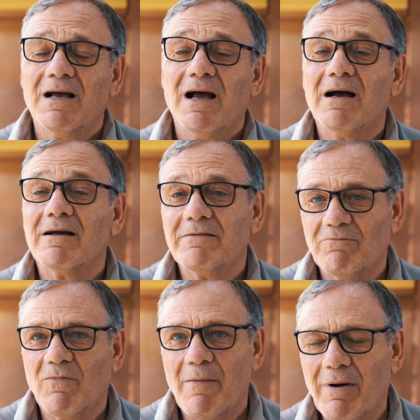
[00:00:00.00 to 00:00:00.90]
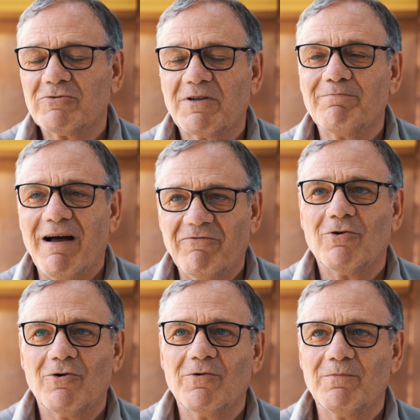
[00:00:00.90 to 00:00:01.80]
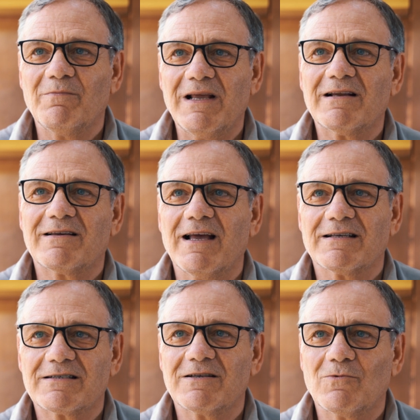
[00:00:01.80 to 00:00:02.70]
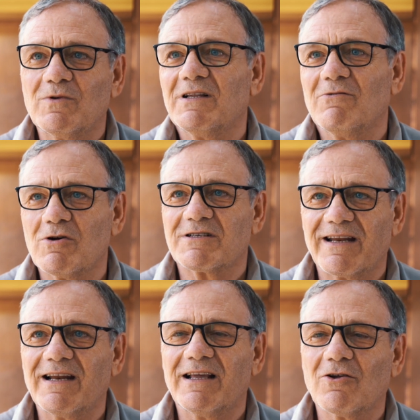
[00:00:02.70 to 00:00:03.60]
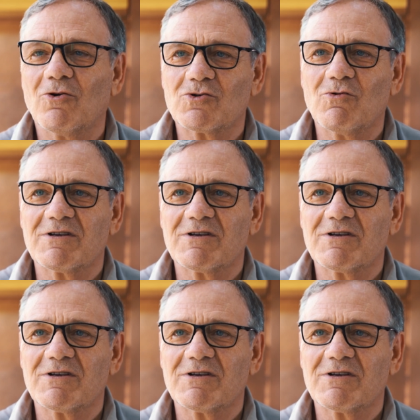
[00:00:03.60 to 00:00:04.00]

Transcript: About buffalo milk, yes, it was really close.